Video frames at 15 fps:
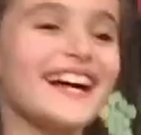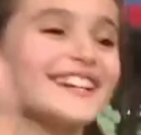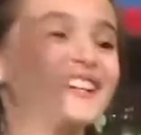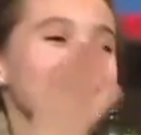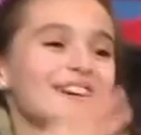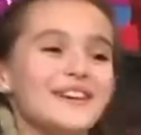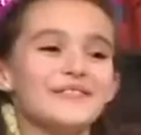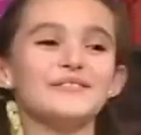
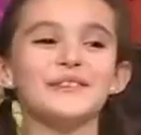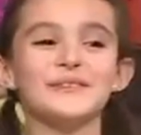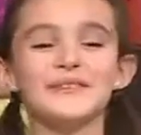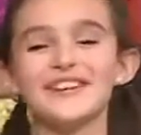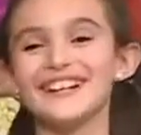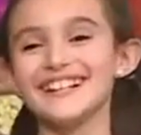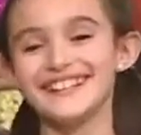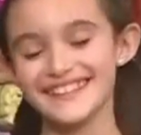hello
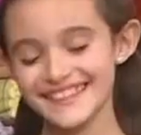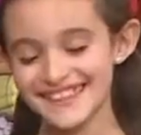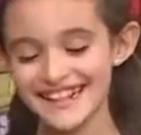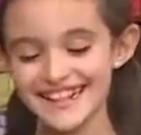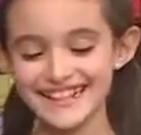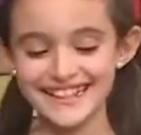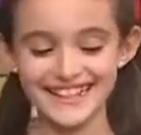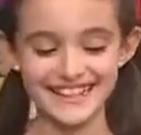everyone.
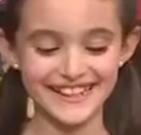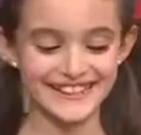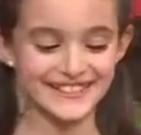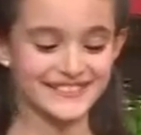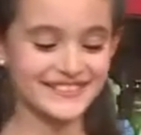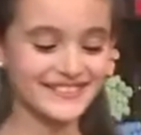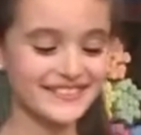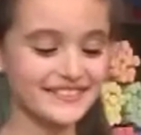Thank
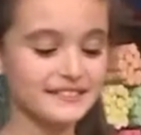you.